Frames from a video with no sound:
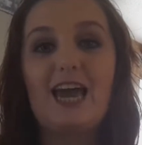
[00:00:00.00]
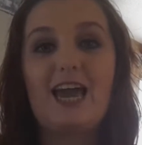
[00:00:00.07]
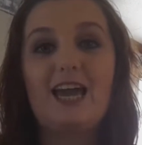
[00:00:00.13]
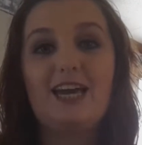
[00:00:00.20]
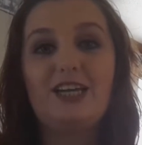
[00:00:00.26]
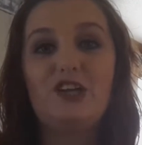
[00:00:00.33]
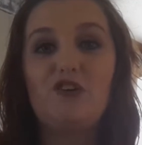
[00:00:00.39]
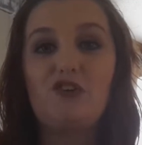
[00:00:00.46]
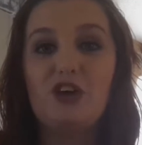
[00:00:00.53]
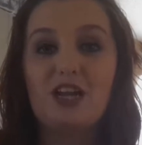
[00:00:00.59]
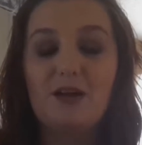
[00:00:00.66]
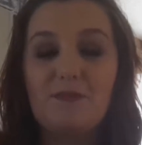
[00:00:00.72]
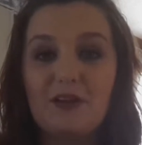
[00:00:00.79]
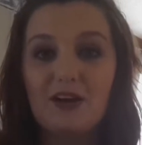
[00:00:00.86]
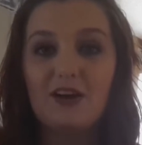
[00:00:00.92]
and you get
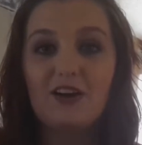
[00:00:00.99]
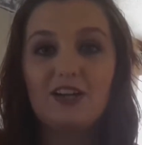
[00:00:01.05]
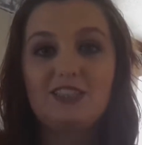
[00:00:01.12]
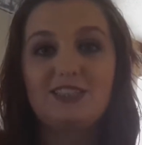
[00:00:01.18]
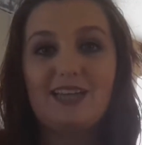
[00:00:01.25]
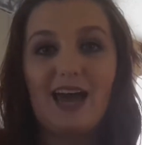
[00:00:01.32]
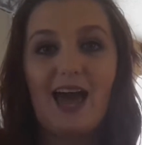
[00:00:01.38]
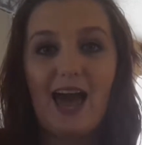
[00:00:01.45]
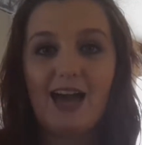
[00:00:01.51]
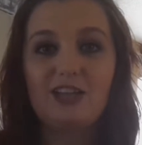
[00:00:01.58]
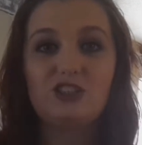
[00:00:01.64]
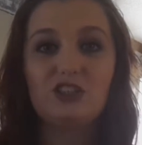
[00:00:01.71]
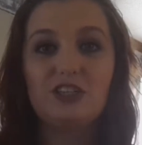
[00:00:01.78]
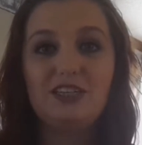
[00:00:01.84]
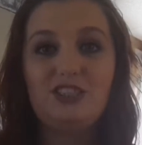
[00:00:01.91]
up the courage to
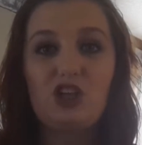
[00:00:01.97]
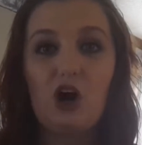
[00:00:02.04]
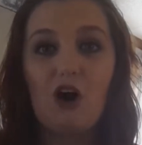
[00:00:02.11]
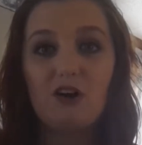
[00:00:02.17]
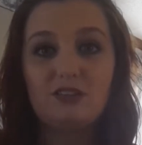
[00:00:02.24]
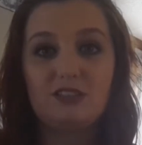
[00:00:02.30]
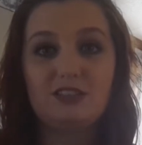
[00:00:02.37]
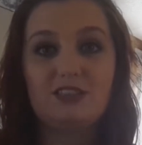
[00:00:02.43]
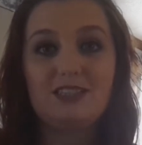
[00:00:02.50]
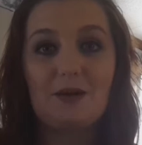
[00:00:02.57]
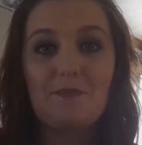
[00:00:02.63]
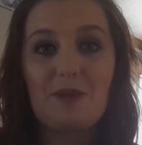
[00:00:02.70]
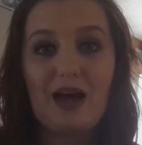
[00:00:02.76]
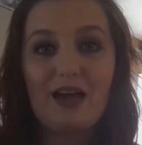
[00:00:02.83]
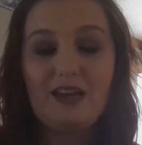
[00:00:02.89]
actually talk to
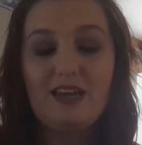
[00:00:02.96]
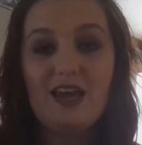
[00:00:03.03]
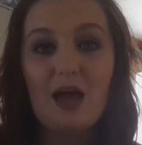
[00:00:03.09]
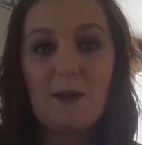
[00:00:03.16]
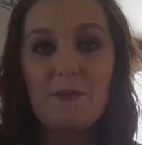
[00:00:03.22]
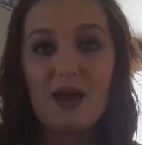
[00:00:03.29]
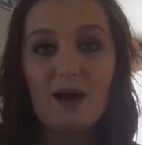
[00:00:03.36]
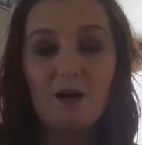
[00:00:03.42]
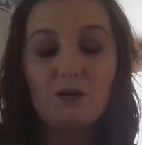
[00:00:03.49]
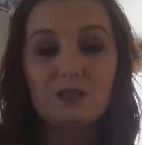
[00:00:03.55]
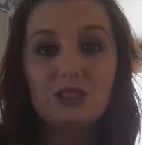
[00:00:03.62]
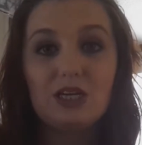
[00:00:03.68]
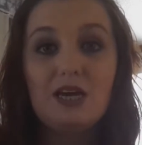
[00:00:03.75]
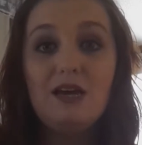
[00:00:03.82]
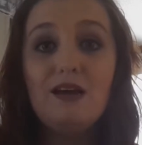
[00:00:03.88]
somebody
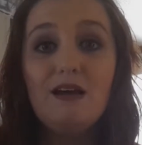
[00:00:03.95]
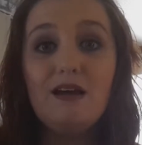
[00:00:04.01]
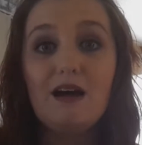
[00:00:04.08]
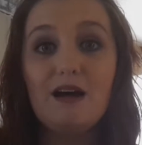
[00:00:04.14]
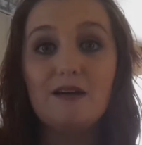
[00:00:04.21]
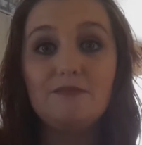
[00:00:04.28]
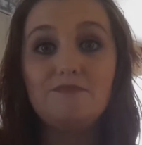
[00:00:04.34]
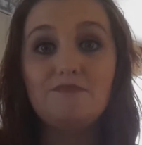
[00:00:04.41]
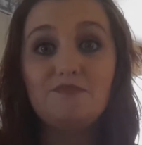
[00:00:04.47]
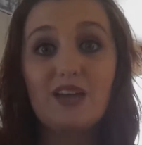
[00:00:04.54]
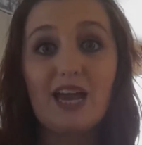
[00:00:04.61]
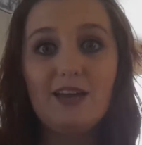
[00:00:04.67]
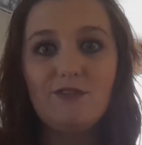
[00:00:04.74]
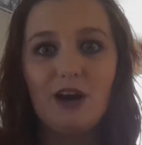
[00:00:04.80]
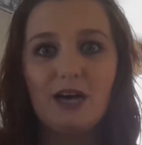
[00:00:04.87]
about
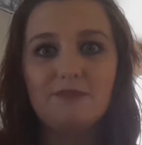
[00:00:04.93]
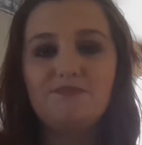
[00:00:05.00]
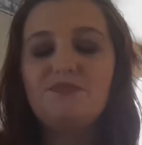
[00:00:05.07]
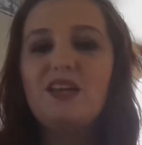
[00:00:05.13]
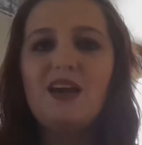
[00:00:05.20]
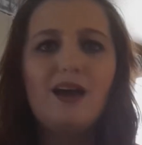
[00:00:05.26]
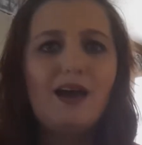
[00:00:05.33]
Avon.